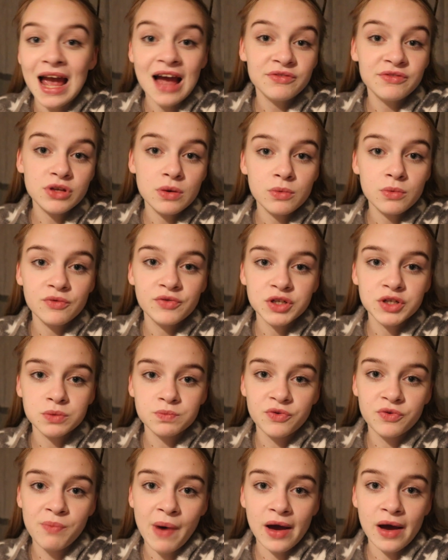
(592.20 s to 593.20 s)
I have done revision
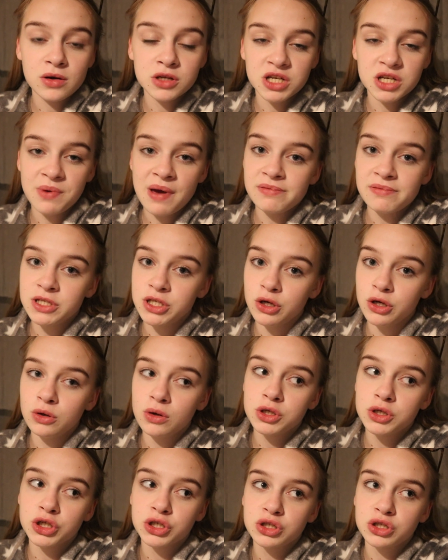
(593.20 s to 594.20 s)
for biology paper 2,
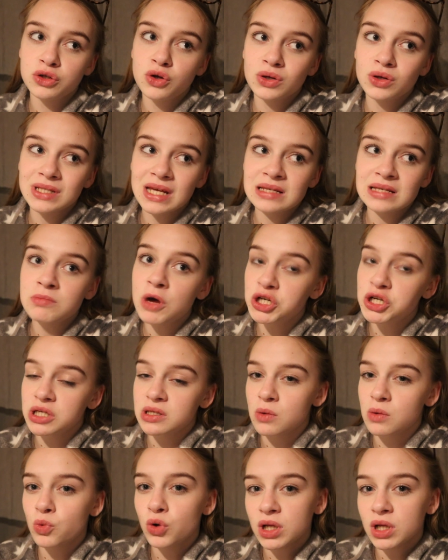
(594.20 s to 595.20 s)
just not as much as I
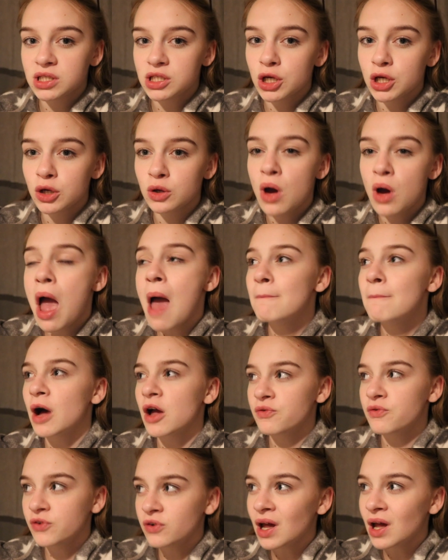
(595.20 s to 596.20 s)
wanted to, but I
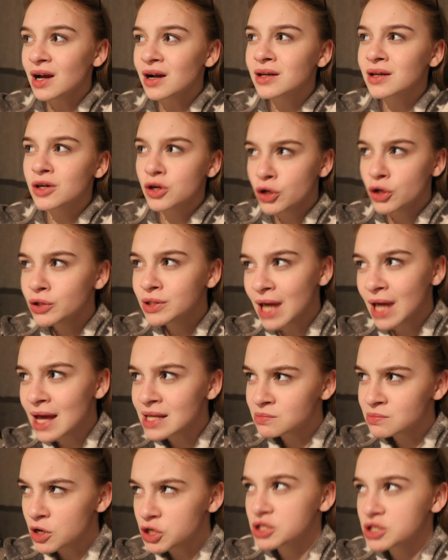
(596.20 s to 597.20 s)
feel like I could get as
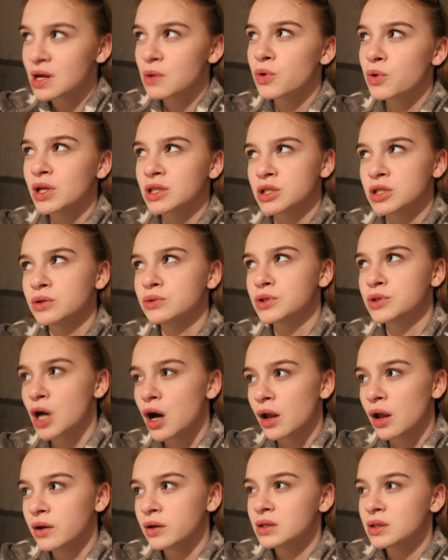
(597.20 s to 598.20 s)
much as I wanted to
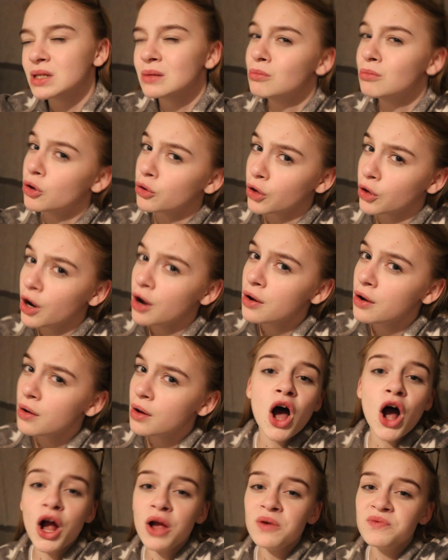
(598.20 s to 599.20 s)
done tomorrow.
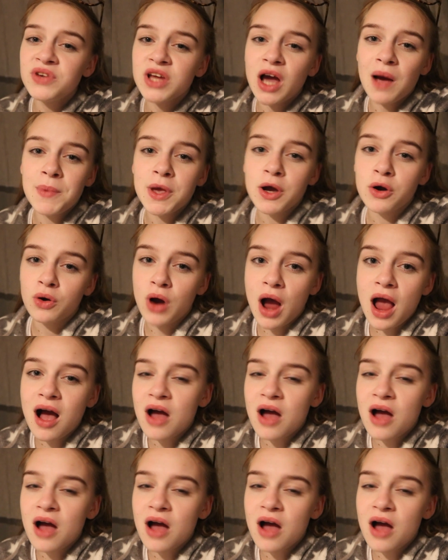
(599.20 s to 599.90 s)
Hopefully I'll be alright.